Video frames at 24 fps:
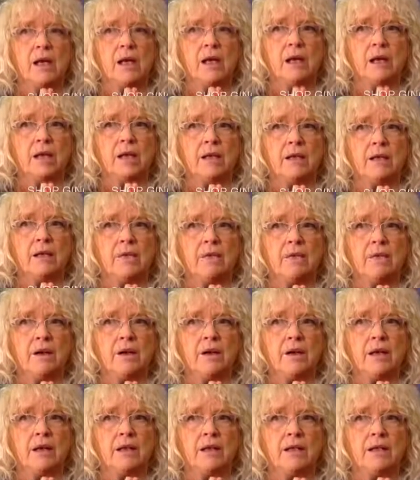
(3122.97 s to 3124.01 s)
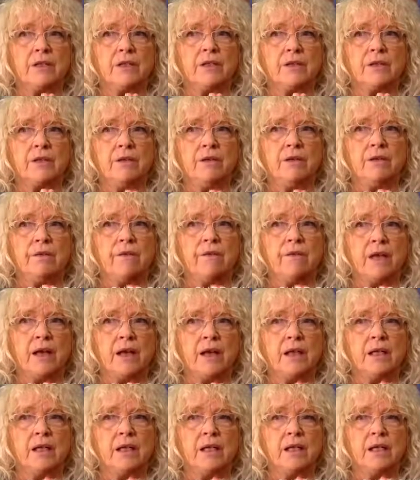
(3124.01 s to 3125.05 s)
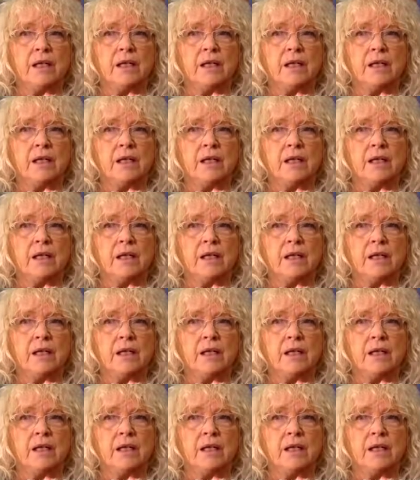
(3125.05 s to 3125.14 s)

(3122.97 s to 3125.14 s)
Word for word: And if I can achieve that,